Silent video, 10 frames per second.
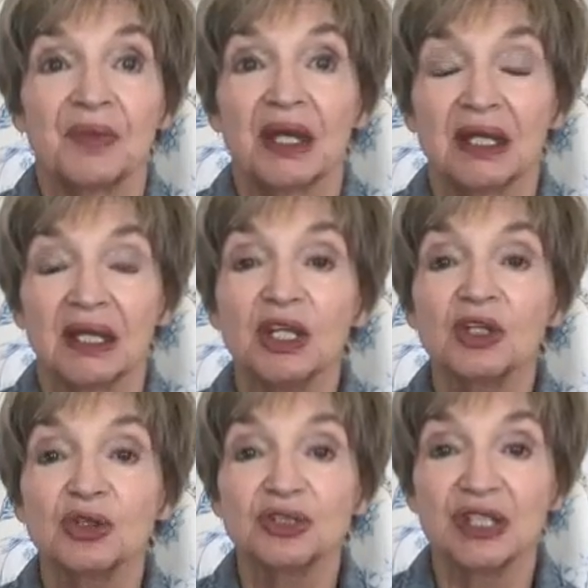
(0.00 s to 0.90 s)
getting
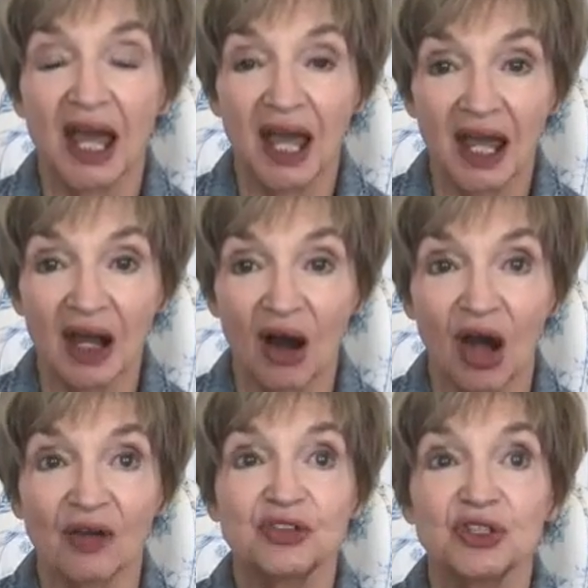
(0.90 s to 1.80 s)
your day
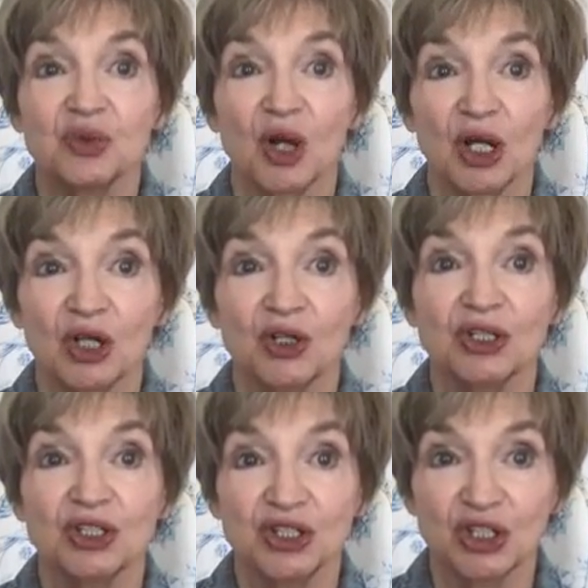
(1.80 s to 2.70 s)
off to a good
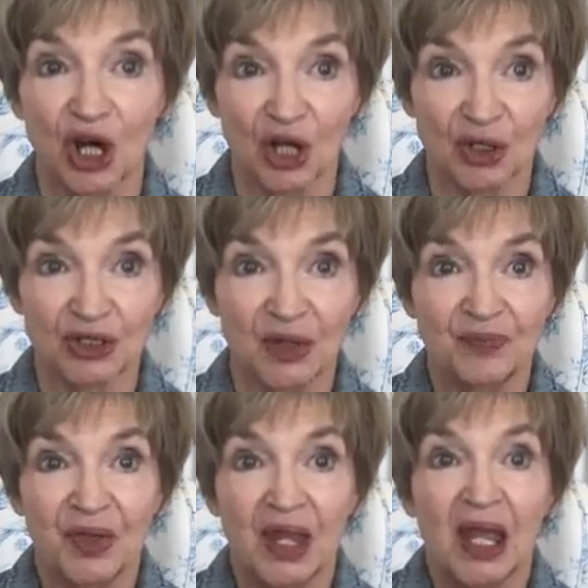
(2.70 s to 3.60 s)
start
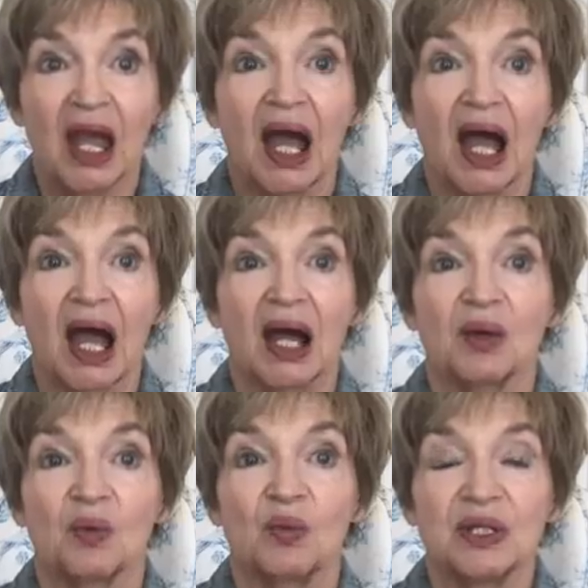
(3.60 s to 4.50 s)

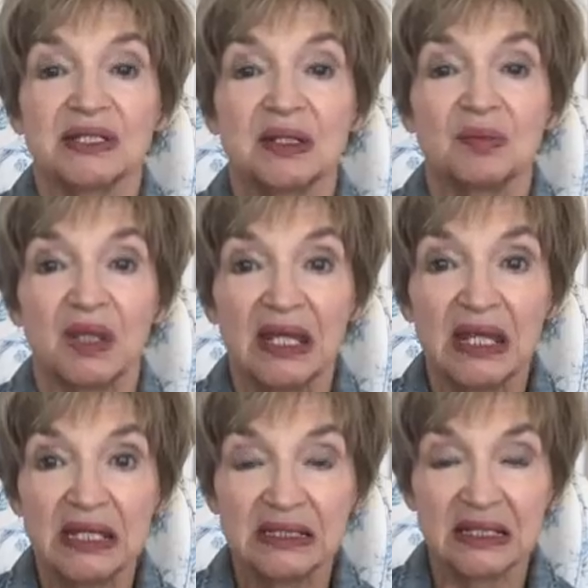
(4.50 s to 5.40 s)
with some
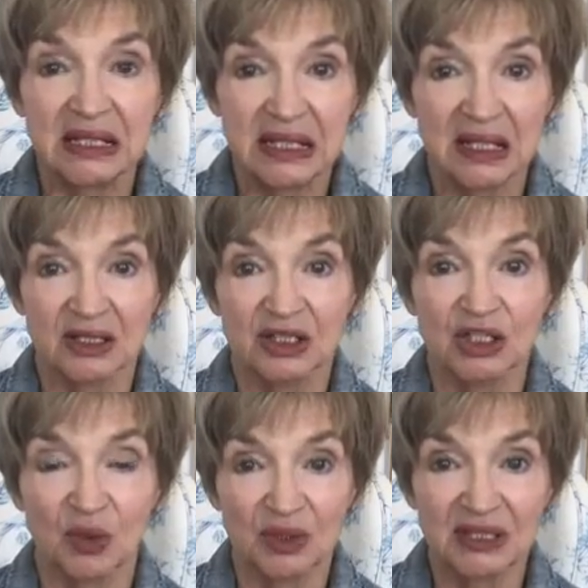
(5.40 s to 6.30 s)
easy
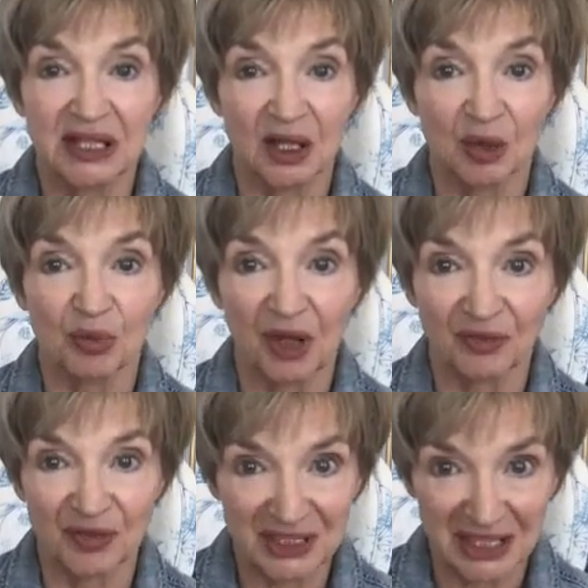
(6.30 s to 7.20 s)
show and tell
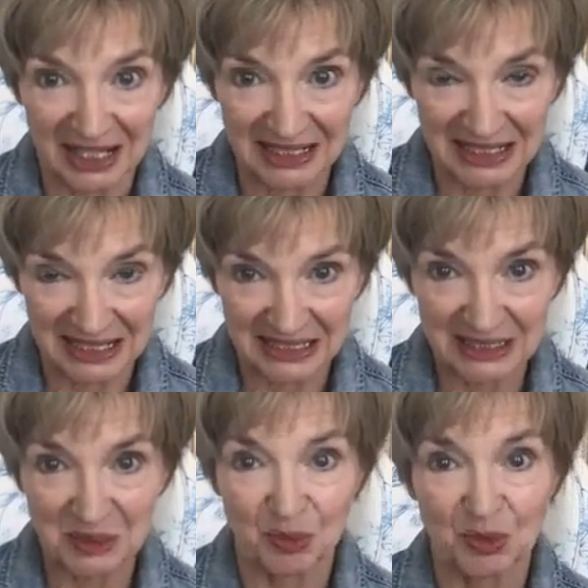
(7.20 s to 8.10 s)
breakfast ideas
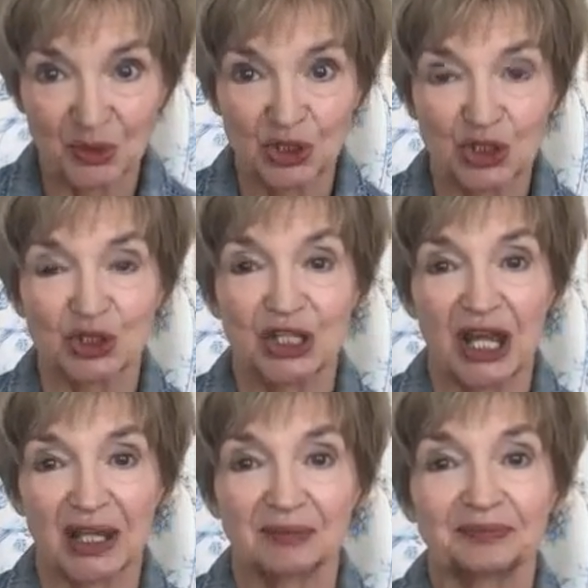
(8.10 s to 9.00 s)
to boost your
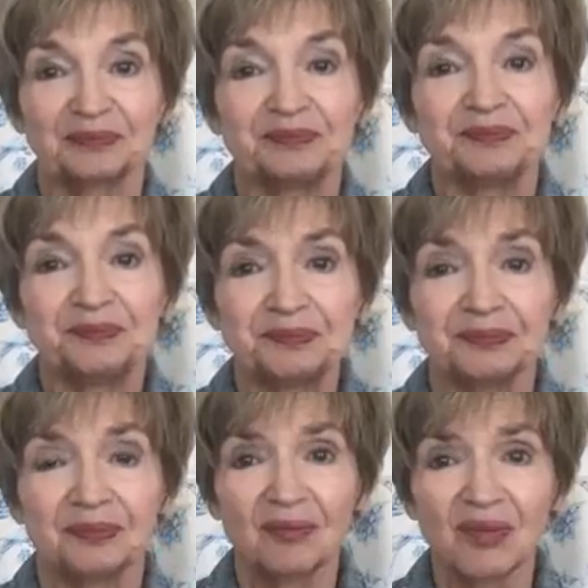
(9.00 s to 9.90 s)
day.
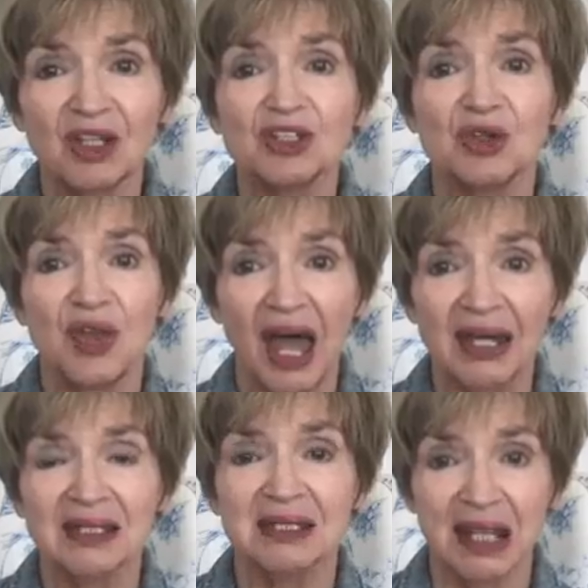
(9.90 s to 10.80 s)
So, that
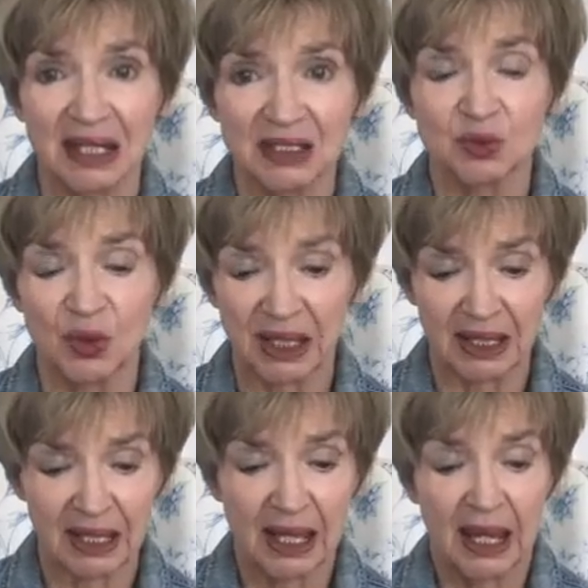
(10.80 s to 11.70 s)
is next
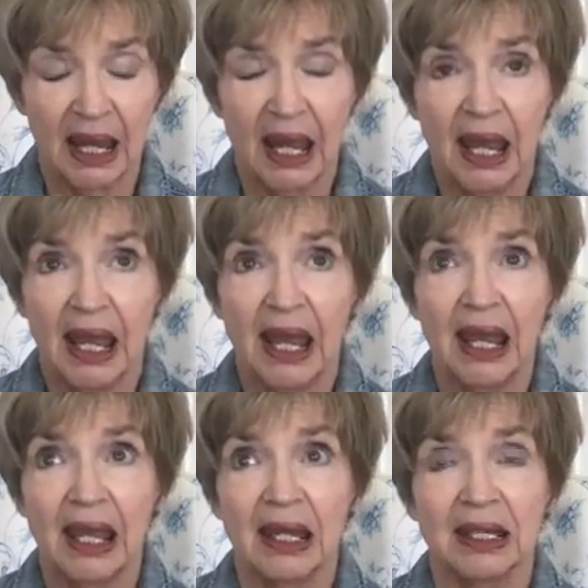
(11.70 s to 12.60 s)
week.
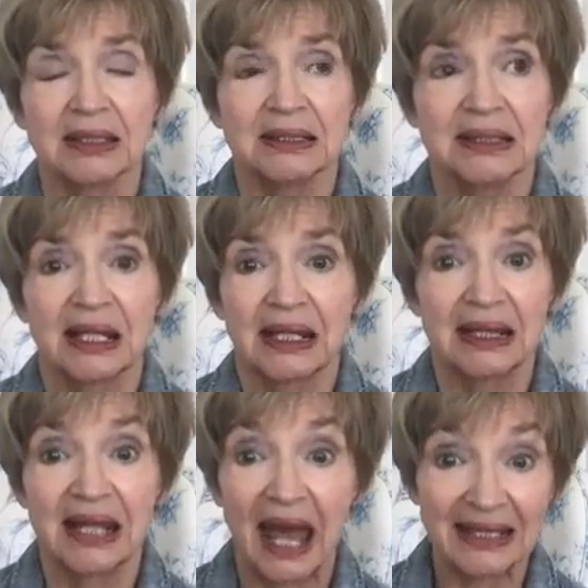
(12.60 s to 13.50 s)
And
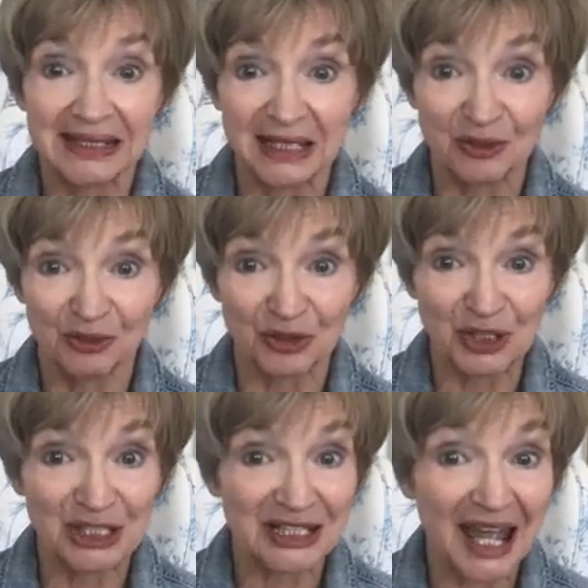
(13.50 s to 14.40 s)
that's it for
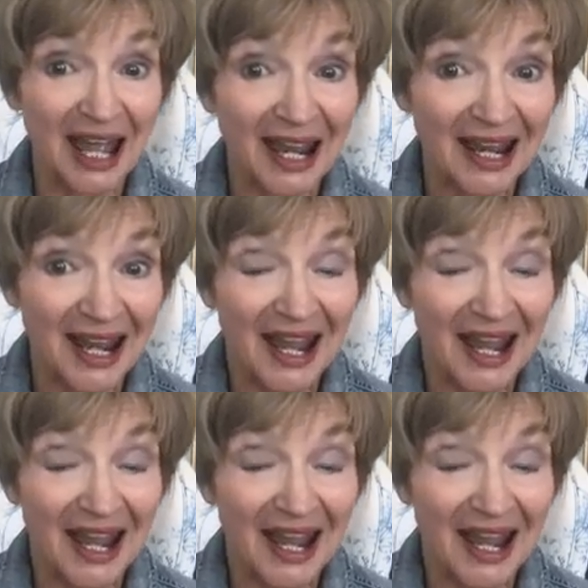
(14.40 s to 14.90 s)
today.